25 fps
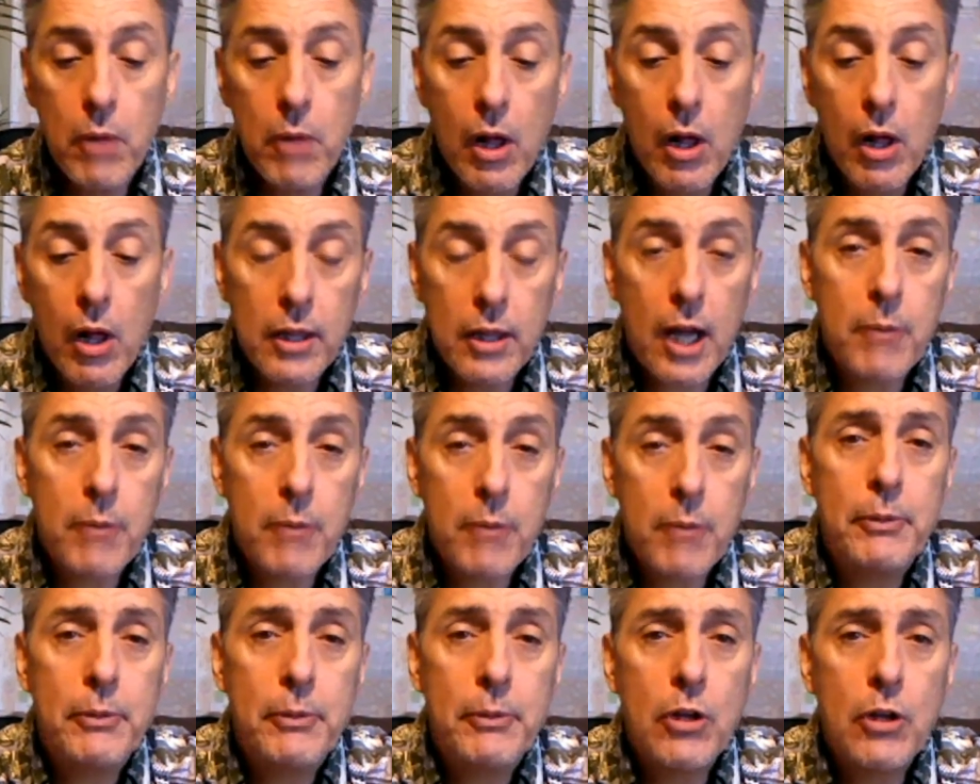A lot of
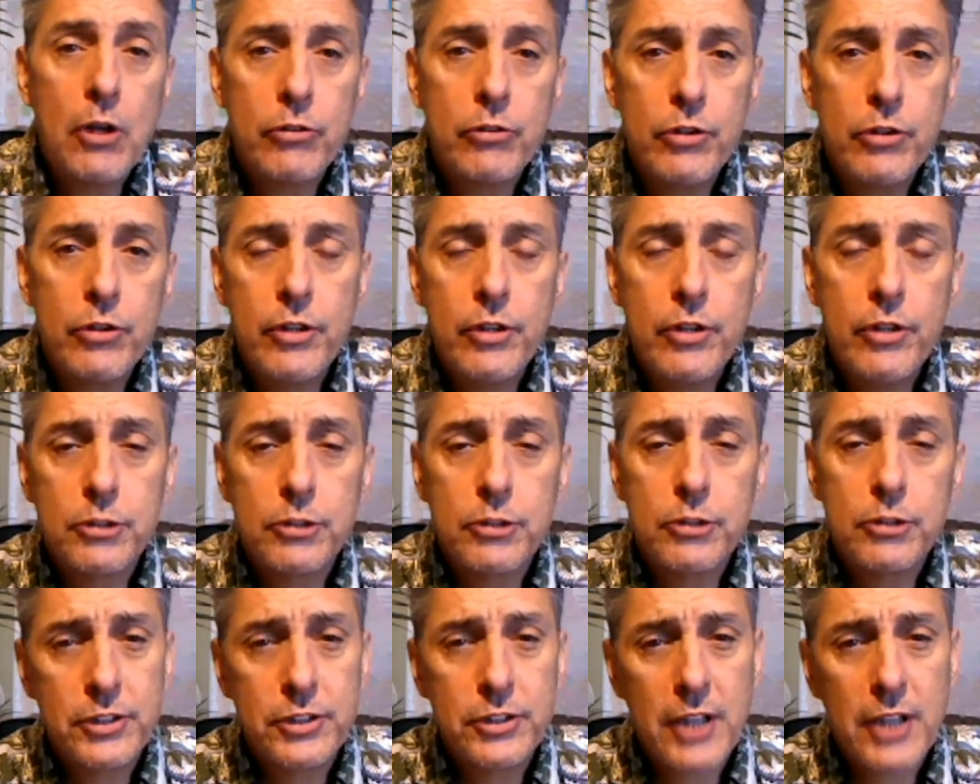people don't do this,
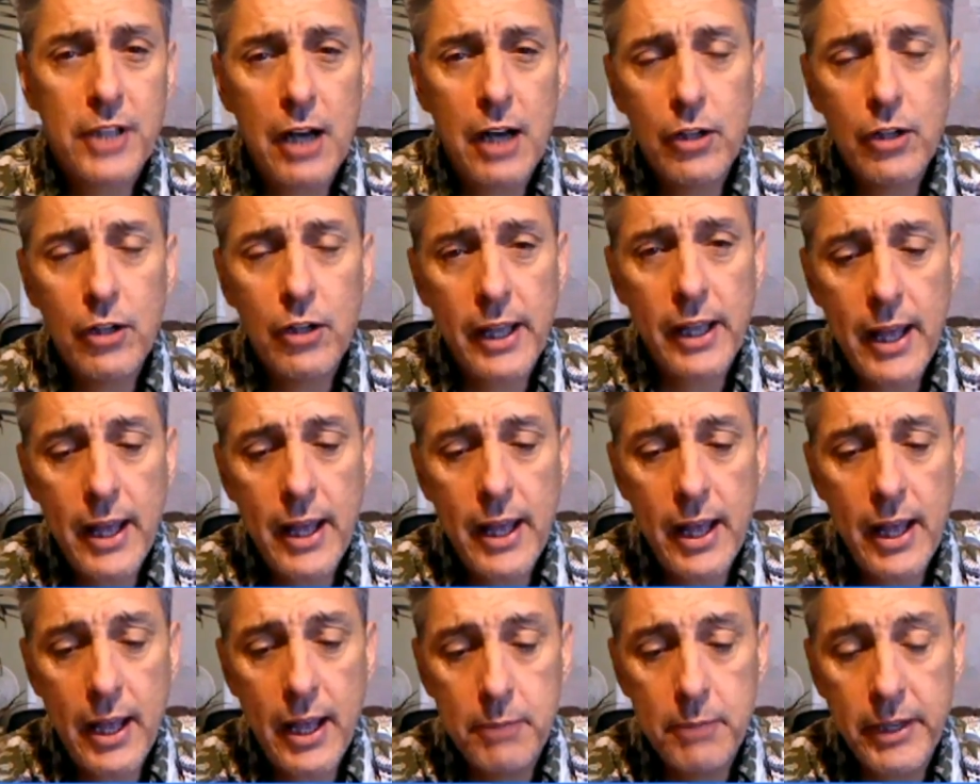but you got to look
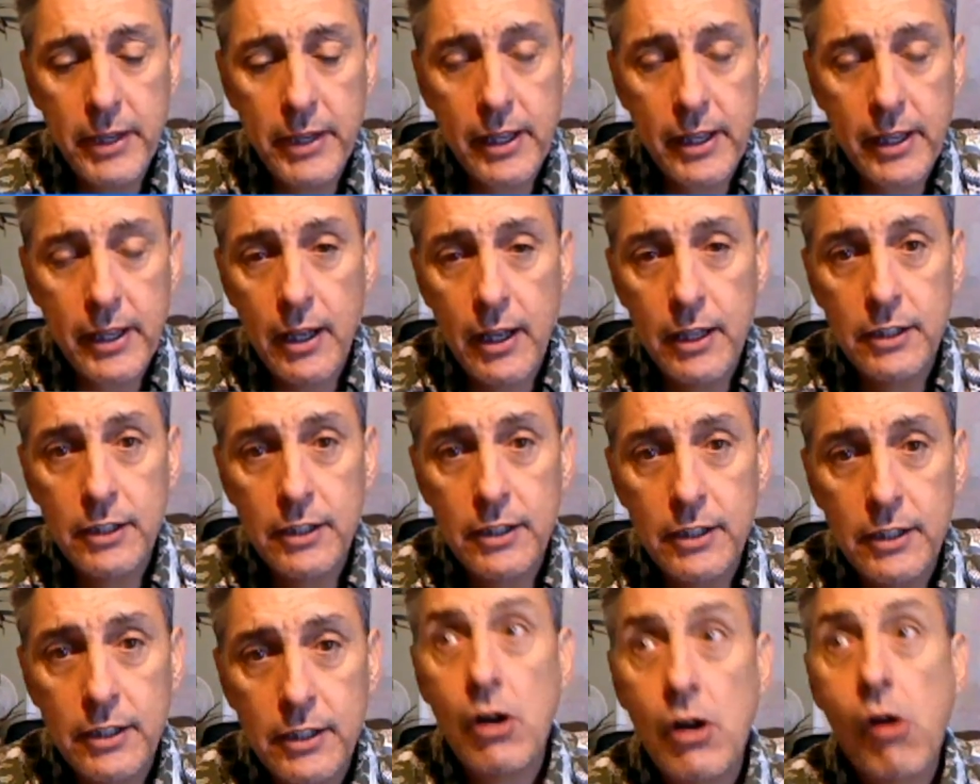ahead
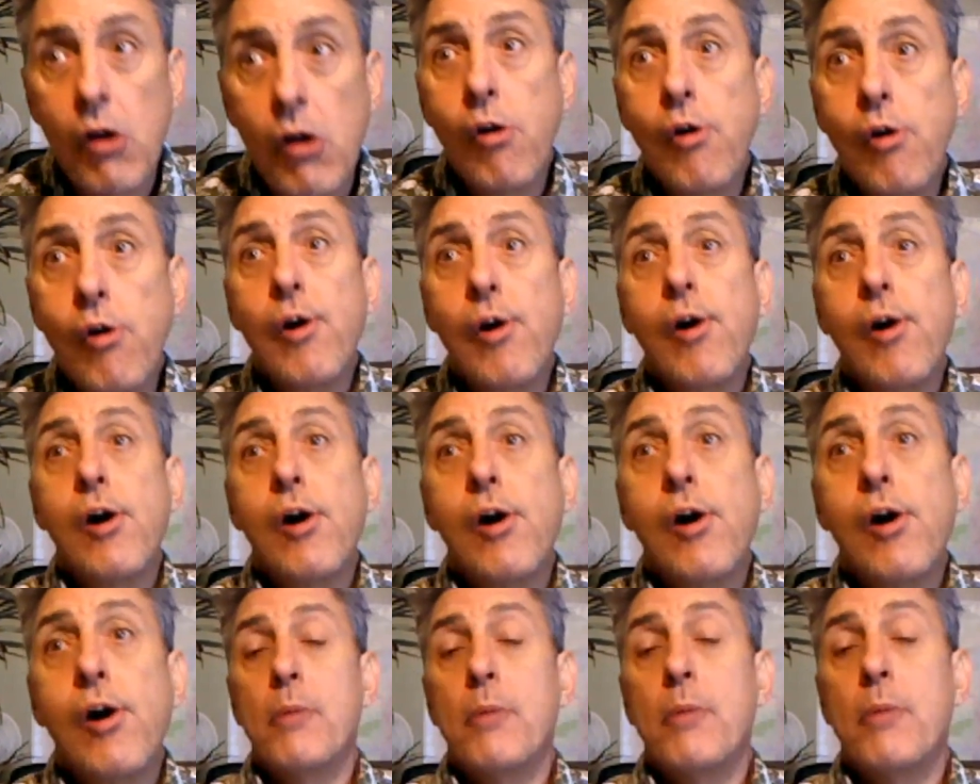because, you
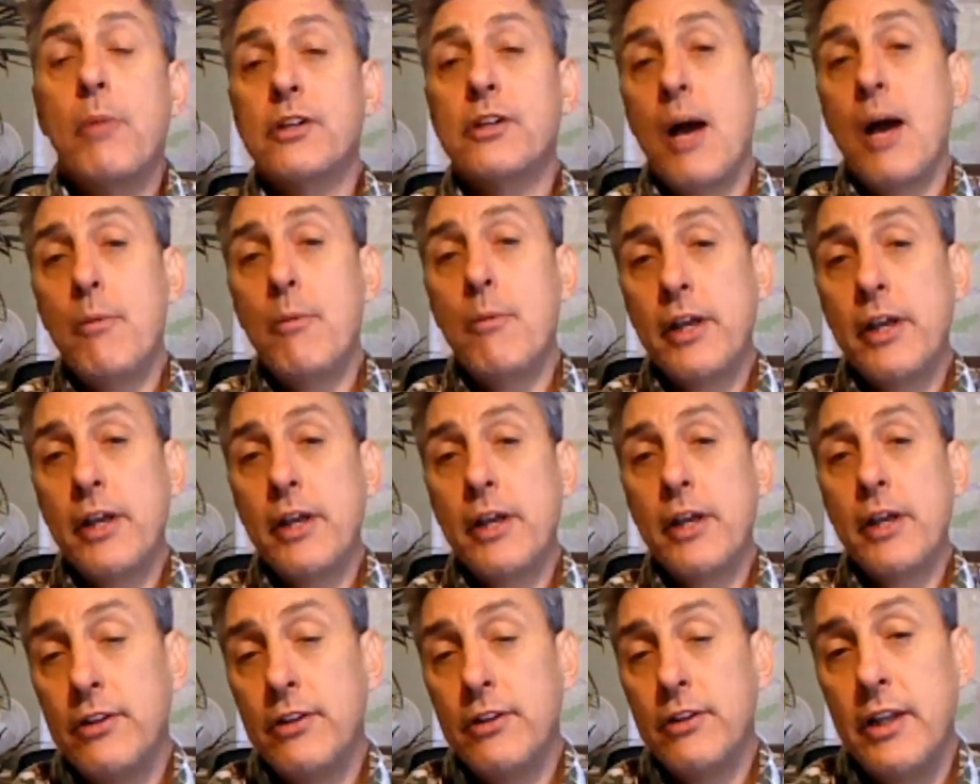know, by the time we
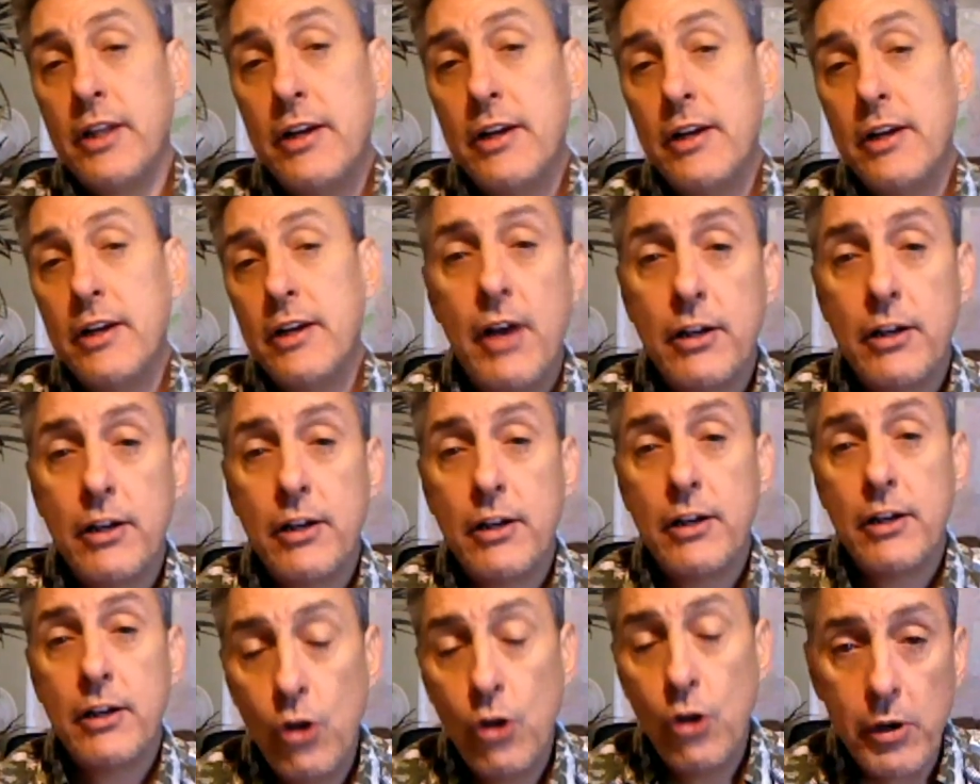get to the end of
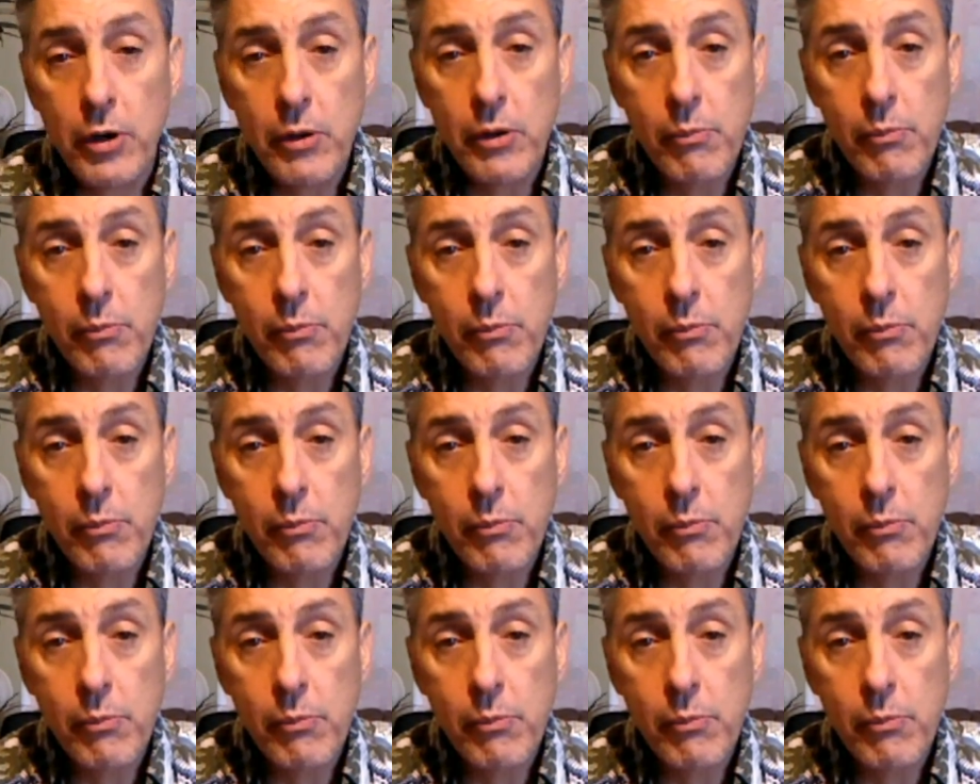October